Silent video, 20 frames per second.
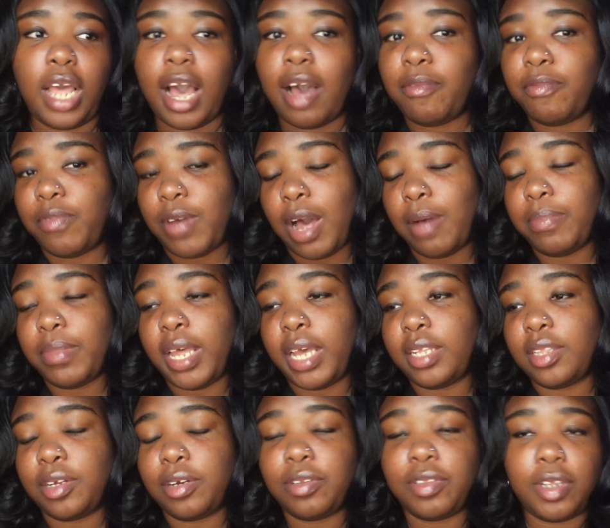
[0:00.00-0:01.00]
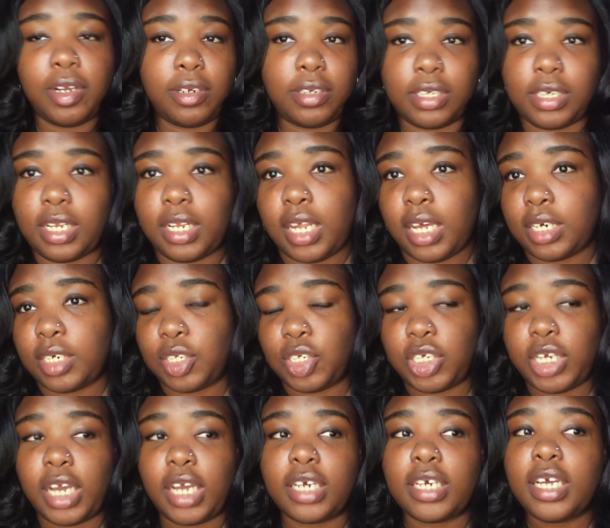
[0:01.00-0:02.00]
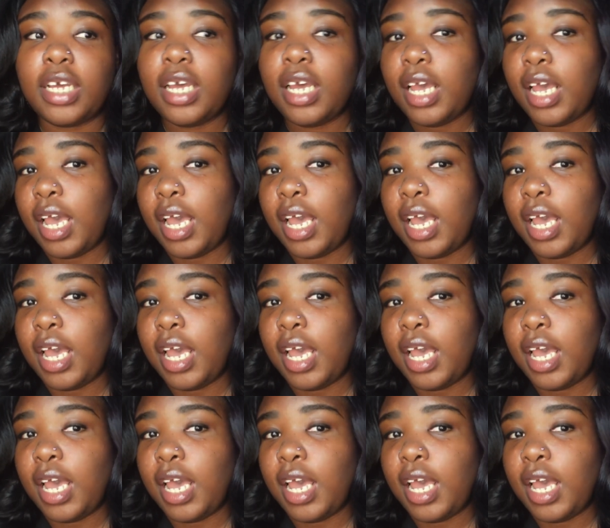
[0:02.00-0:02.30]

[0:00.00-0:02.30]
I'm like, they're there to collect a check,